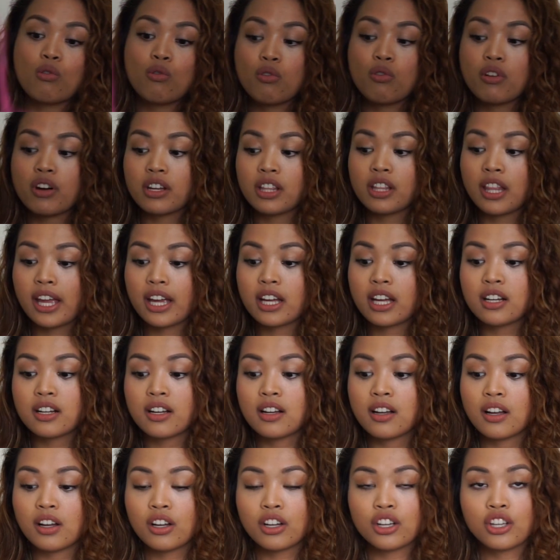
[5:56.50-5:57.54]
or like
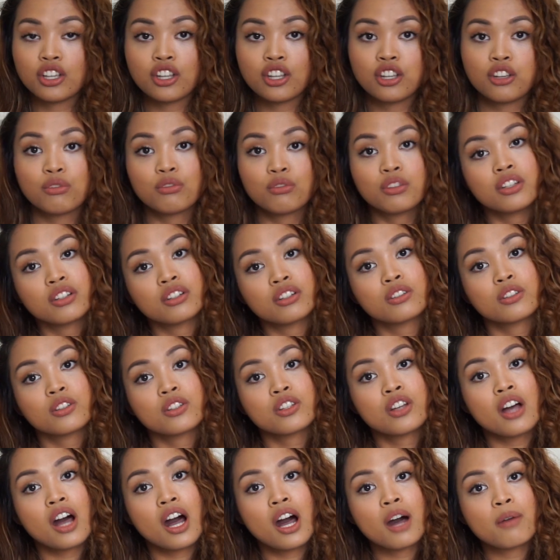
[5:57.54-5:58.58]
a cute little
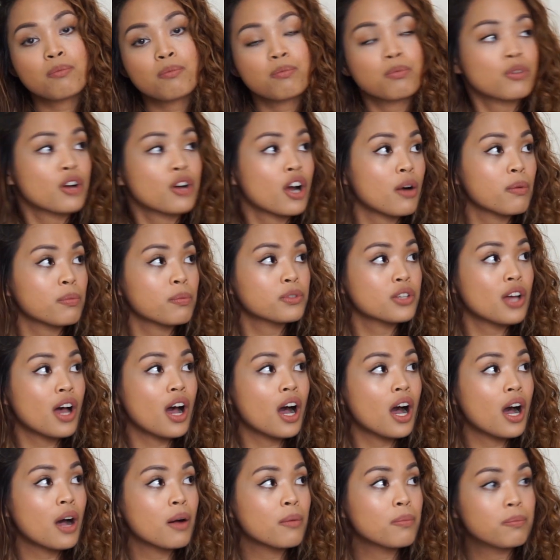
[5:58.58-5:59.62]
top, crop
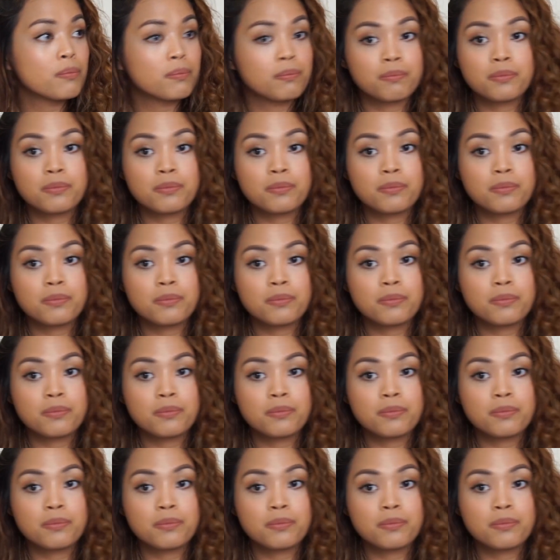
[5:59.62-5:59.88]
top,